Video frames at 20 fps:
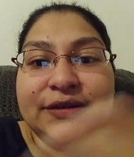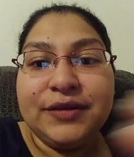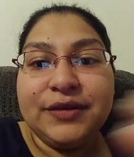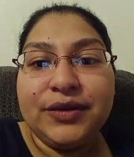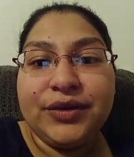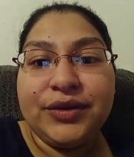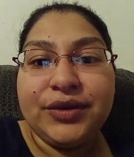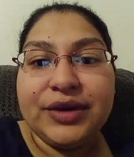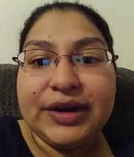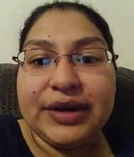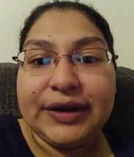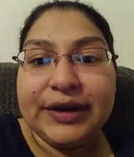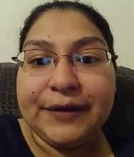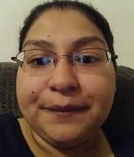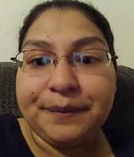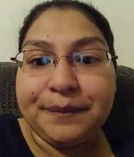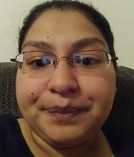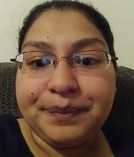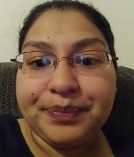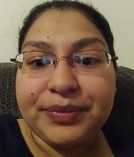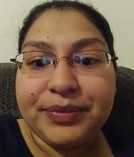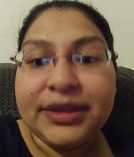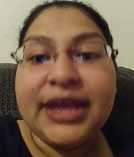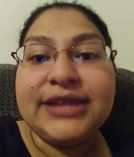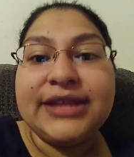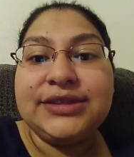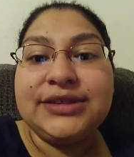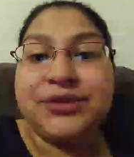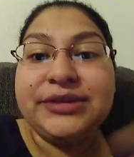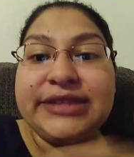or yeah,
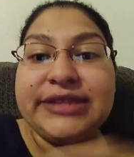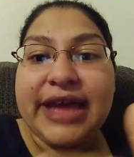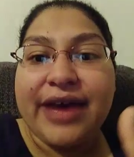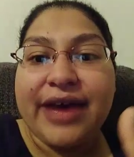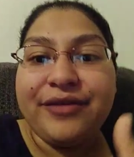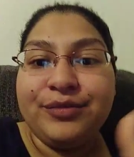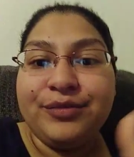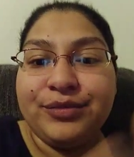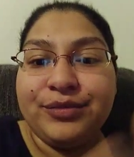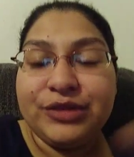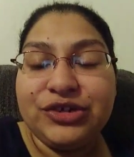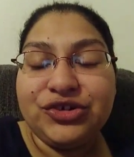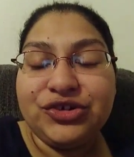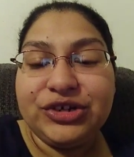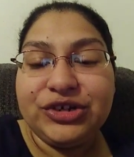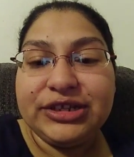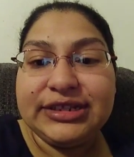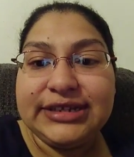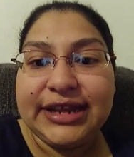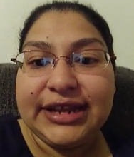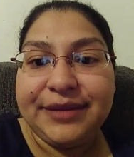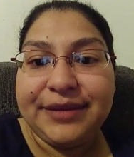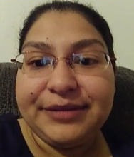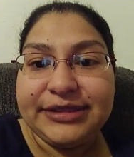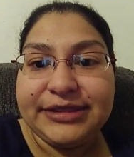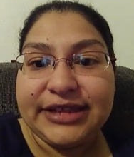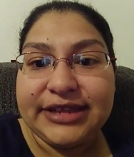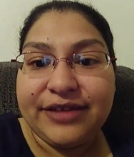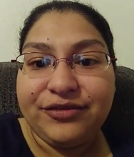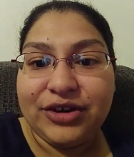it's always after. Majority of the time,
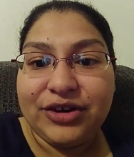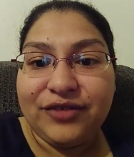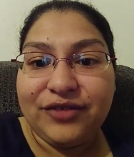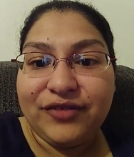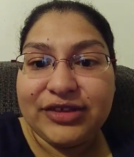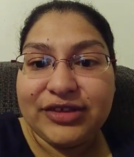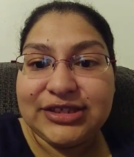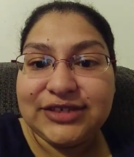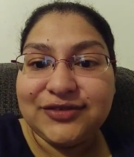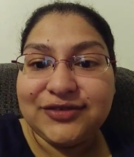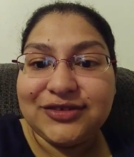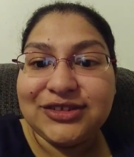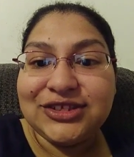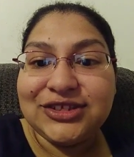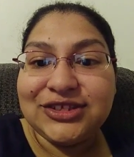it's after our festival.